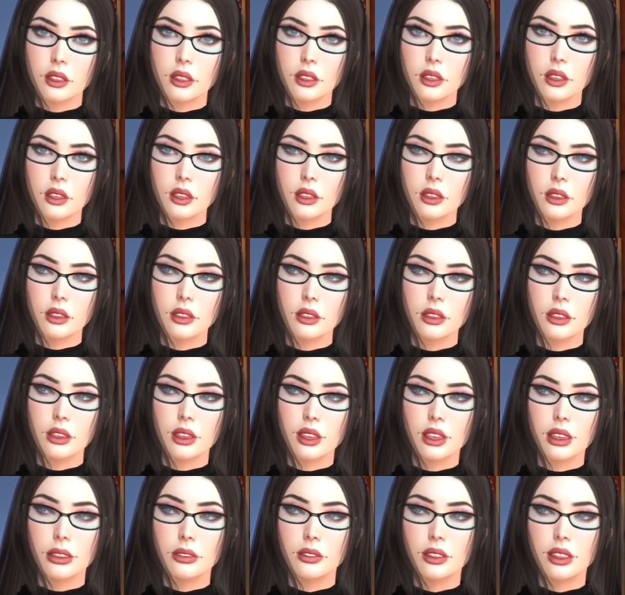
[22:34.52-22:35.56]
These are
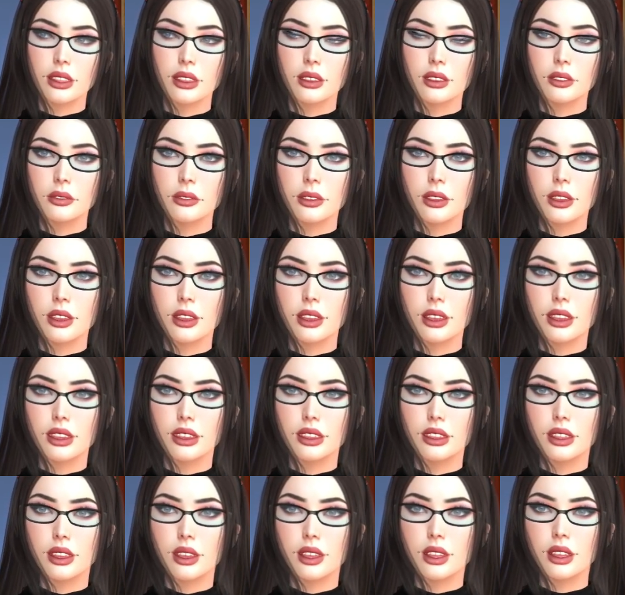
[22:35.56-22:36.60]
rare.
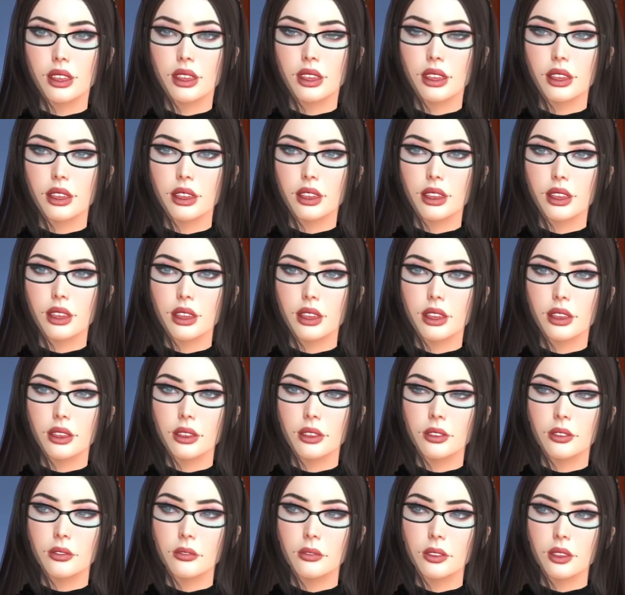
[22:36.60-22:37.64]
These freshly
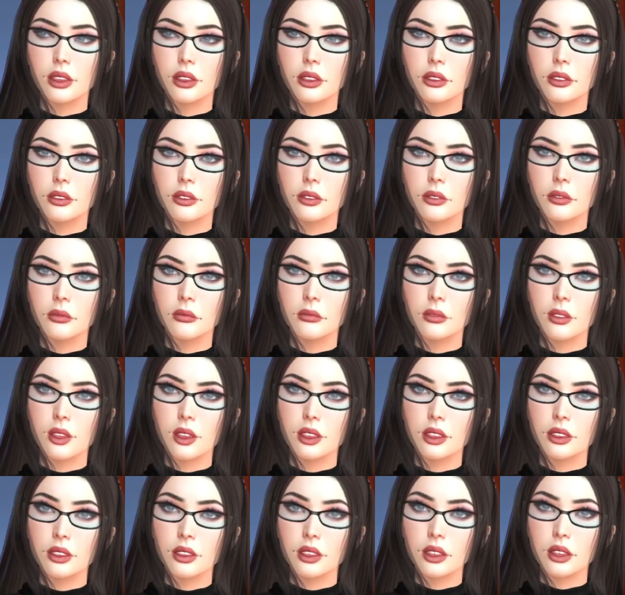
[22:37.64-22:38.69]
spawned
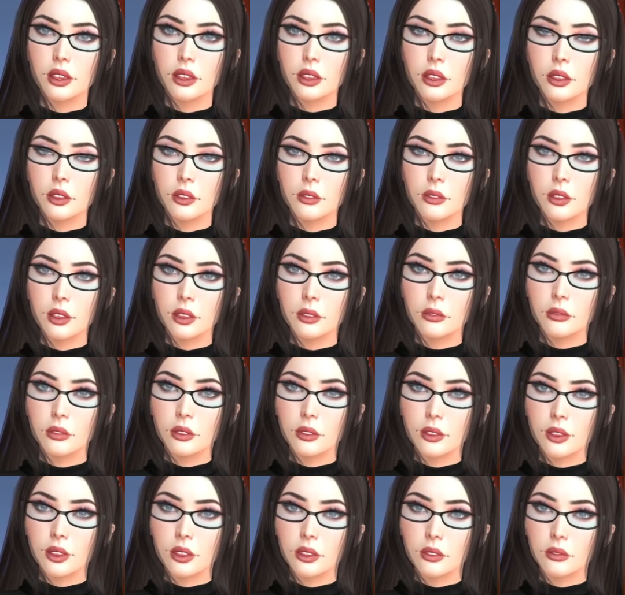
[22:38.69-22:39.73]
noobs, they're
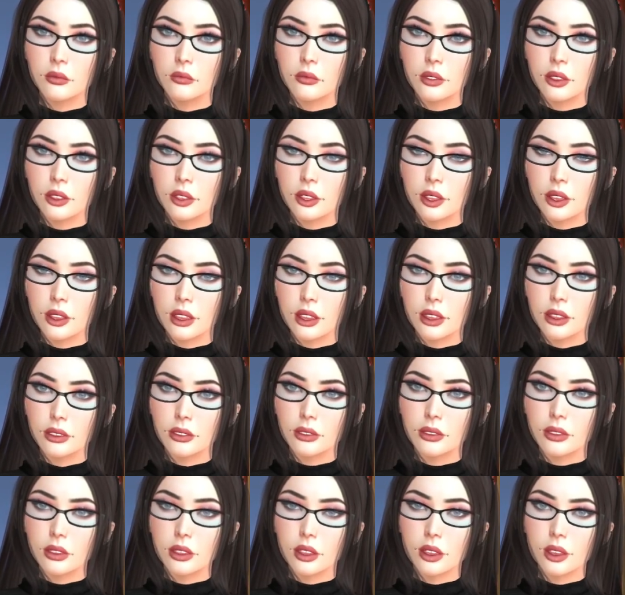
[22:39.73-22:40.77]
rare.
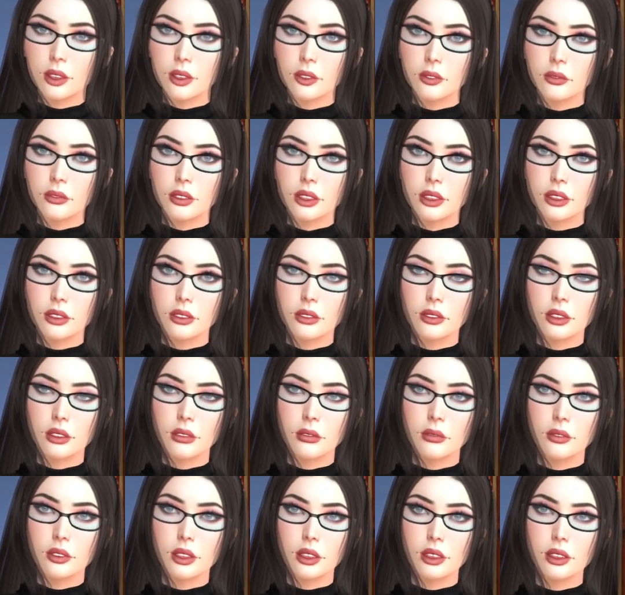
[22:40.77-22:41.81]
Now, I've
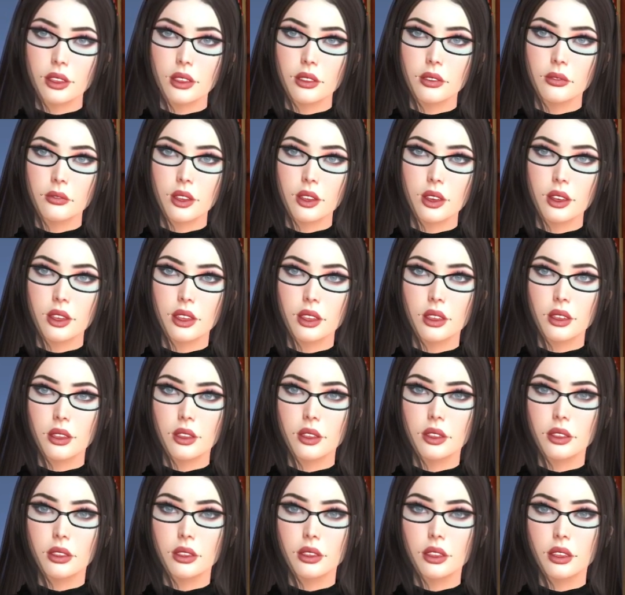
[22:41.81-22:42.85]
heard
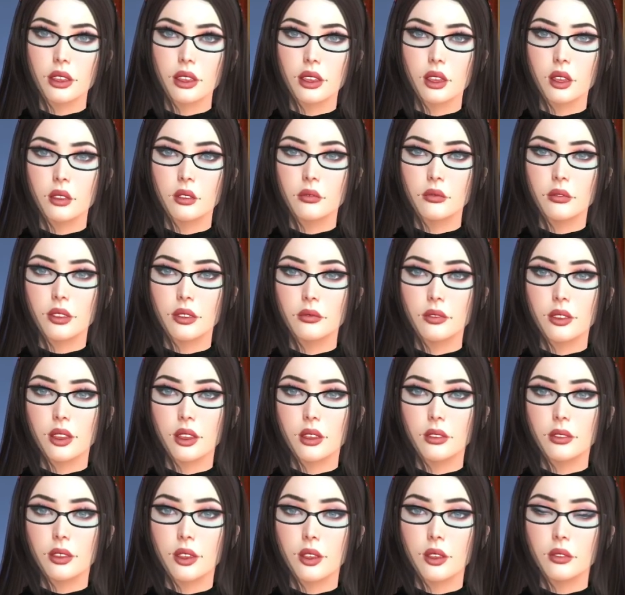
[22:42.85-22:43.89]
they still log
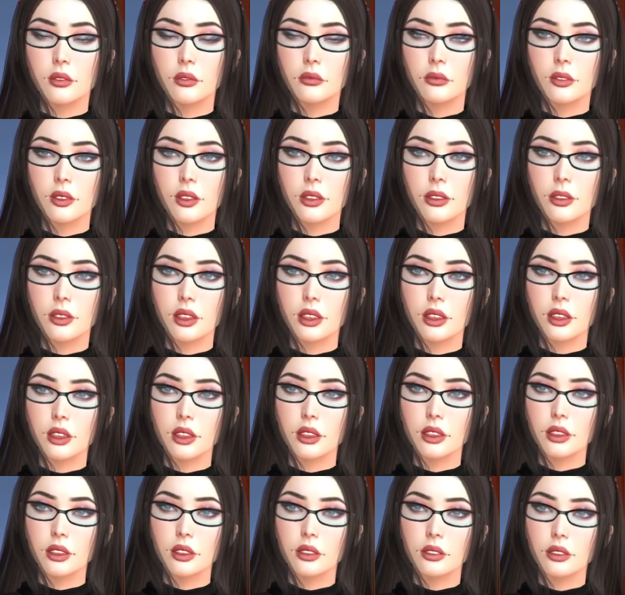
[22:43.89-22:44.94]
into Second Life, but
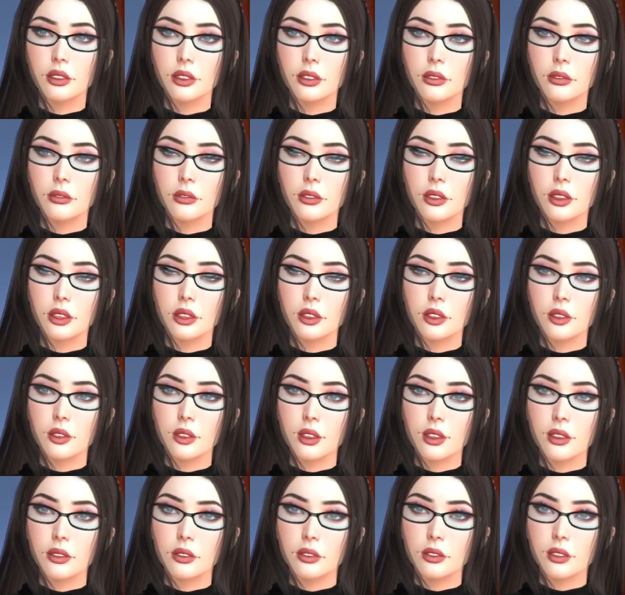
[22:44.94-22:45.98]
I don't know if that's
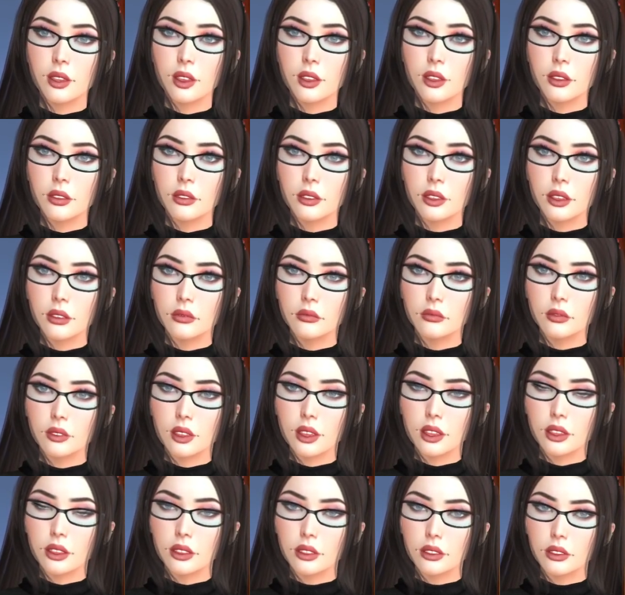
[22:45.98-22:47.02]
true or not.
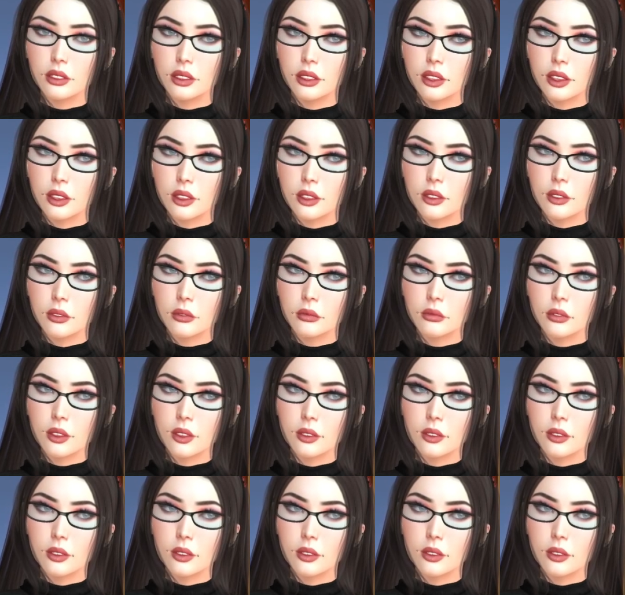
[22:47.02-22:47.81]
These are rare.